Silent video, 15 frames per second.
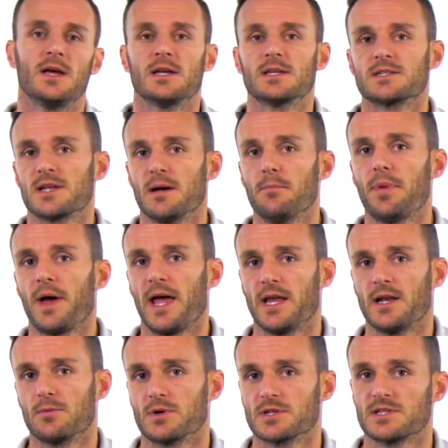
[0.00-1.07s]
Some
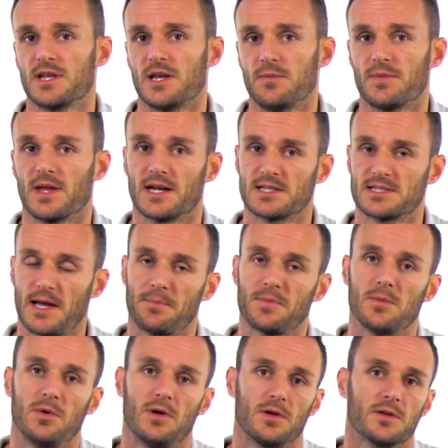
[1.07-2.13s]
pain was deemed
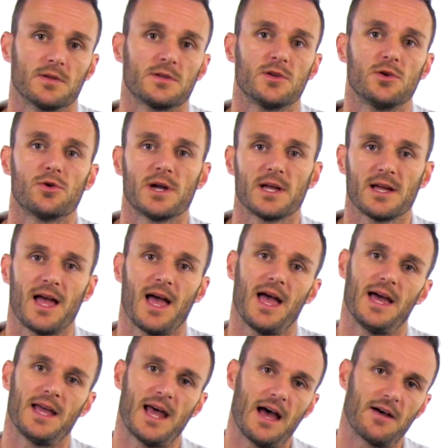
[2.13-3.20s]
acceptable during
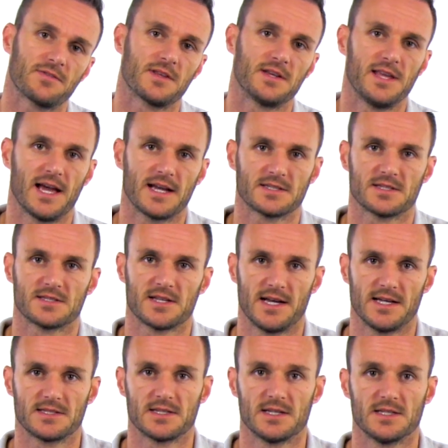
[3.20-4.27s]
and after the
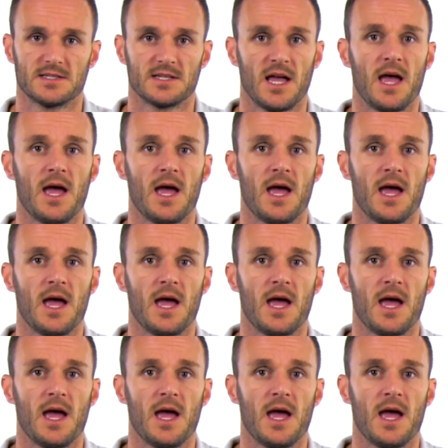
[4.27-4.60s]
exercises,